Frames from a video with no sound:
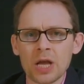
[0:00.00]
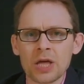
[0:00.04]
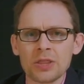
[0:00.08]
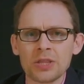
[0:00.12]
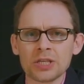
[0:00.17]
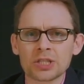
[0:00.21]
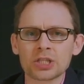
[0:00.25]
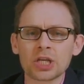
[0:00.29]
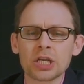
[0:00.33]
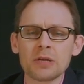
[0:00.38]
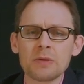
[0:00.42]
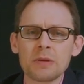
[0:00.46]

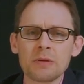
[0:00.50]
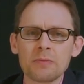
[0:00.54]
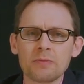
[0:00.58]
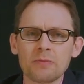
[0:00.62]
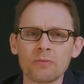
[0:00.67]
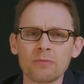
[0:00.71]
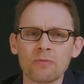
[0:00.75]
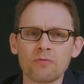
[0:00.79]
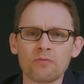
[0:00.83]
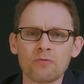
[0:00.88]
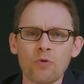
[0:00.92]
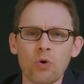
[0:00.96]
This is going to be
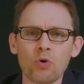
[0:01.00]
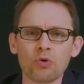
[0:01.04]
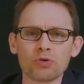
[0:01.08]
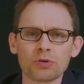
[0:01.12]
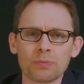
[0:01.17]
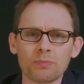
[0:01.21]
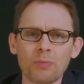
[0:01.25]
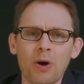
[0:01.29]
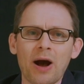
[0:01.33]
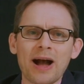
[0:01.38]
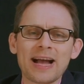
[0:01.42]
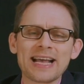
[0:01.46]

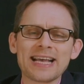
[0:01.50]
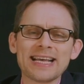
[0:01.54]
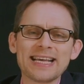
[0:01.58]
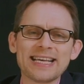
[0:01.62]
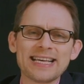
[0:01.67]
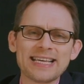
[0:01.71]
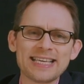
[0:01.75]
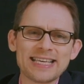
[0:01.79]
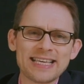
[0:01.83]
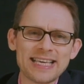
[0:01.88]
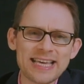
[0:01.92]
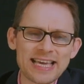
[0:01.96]
followed by
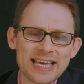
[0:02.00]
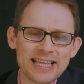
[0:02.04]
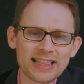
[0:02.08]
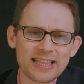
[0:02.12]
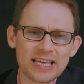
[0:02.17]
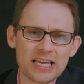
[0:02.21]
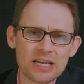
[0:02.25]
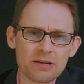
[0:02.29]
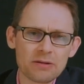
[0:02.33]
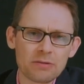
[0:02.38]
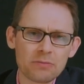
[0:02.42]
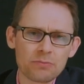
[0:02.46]

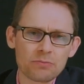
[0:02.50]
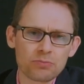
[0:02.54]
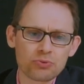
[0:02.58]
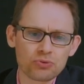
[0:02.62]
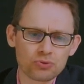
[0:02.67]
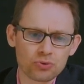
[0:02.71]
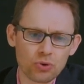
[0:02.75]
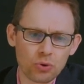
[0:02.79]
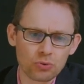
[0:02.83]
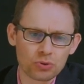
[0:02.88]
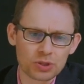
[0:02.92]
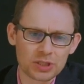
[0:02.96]
healing
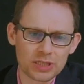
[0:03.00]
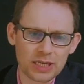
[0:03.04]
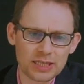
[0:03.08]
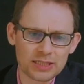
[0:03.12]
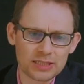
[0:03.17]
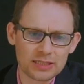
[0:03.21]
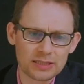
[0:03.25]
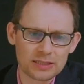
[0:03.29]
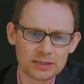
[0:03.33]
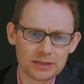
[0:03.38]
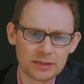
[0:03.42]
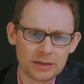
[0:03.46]

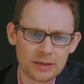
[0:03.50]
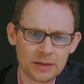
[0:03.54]
process,